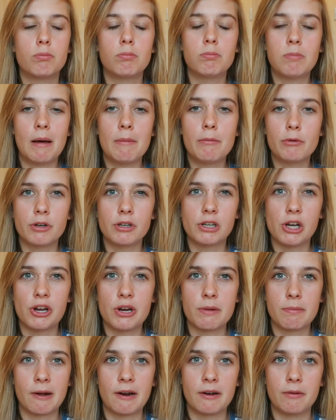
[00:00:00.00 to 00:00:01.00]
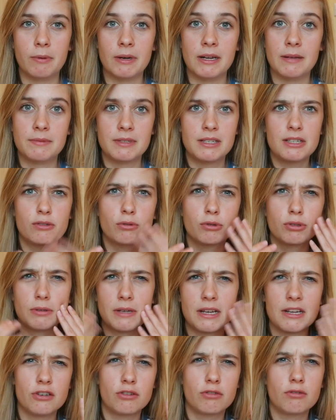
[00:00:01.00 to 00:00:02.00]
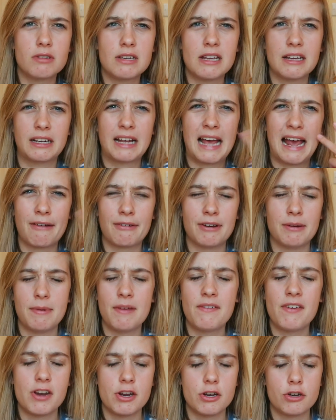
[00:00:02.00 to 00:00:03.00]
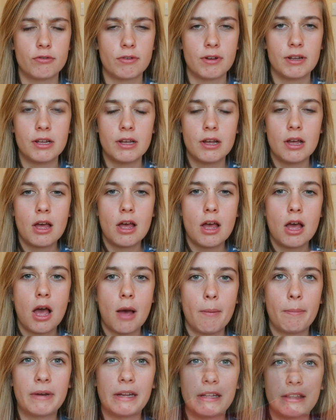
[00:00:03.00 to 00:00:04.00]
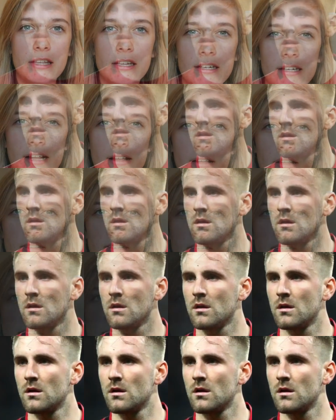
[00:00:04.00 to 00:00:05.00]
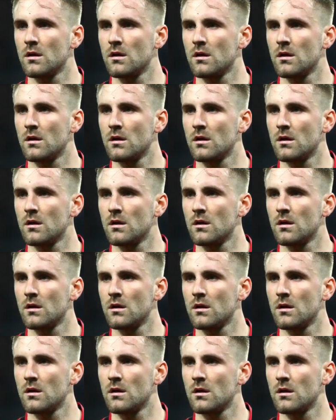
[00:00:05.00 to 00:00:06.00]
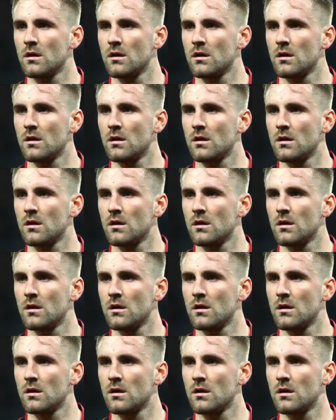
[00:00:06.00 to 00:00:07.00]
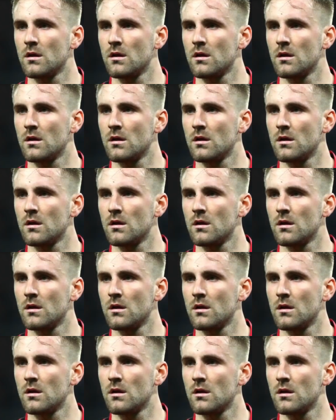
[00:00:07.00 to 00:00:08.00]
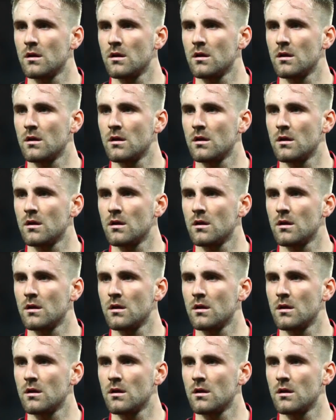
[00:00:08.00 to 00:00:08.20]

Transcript: I'm not going to go into Brandon Williams. He's also in yeah, carrying a bit of an injury. But I think that today showed the importance of Luke Shaw. And Luke Shaw is a very criticised player.